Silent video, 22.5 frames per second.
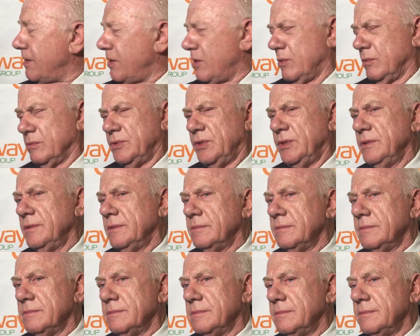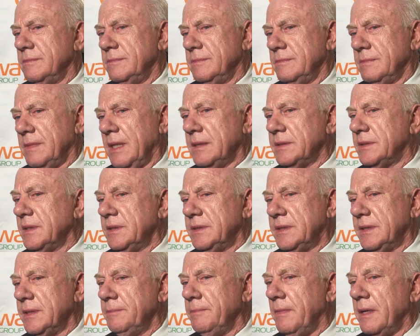Oh shoot,
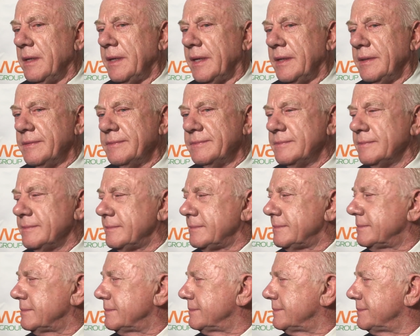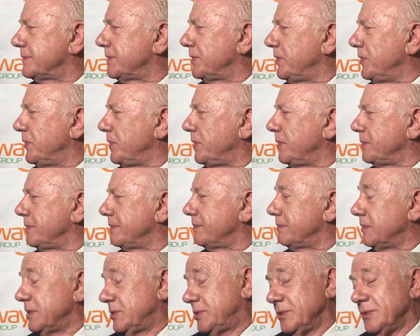SEC mind,
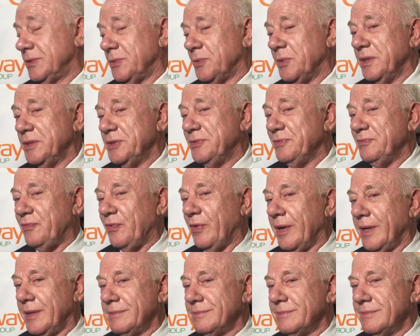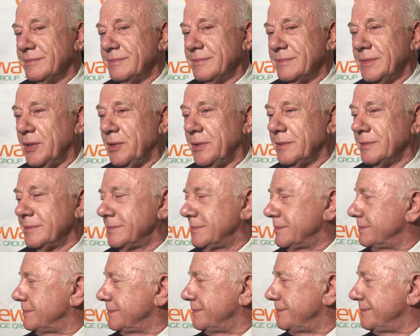which is the reason Frank,
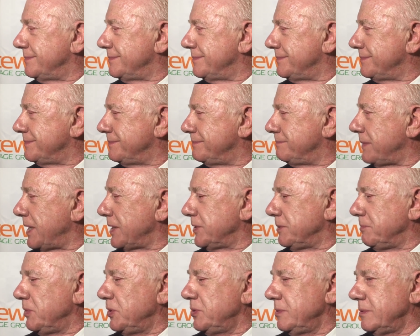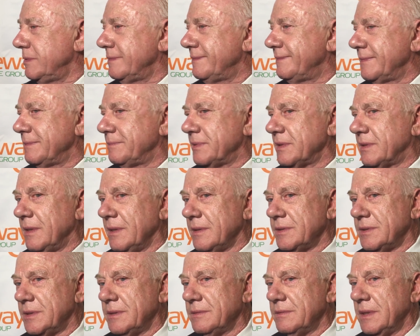made the move,
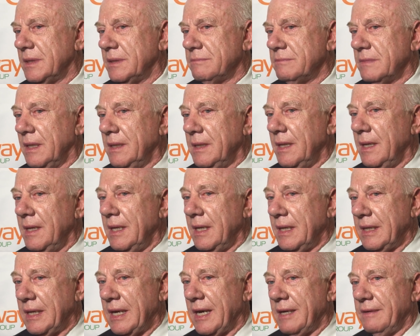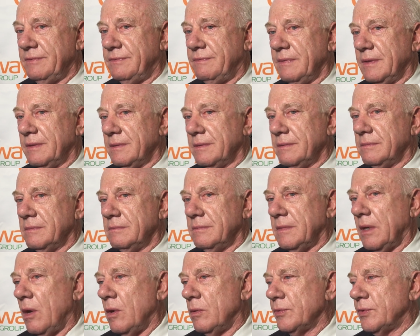because it gave the
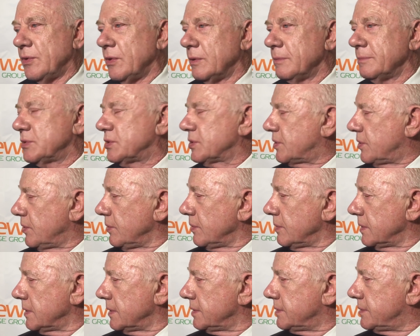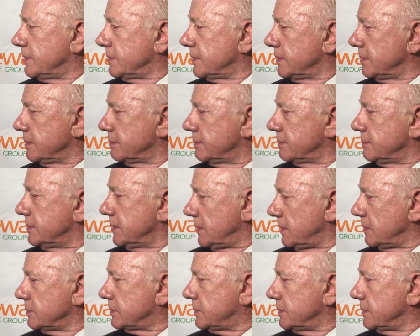long-term security to the
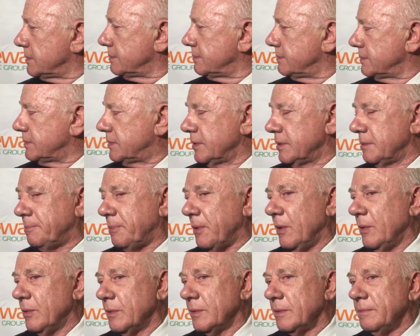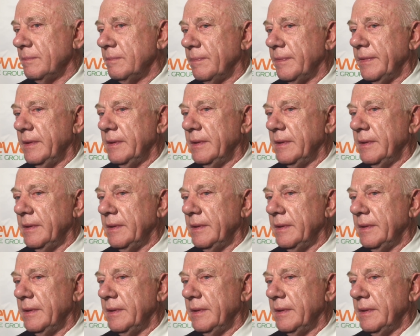to the program.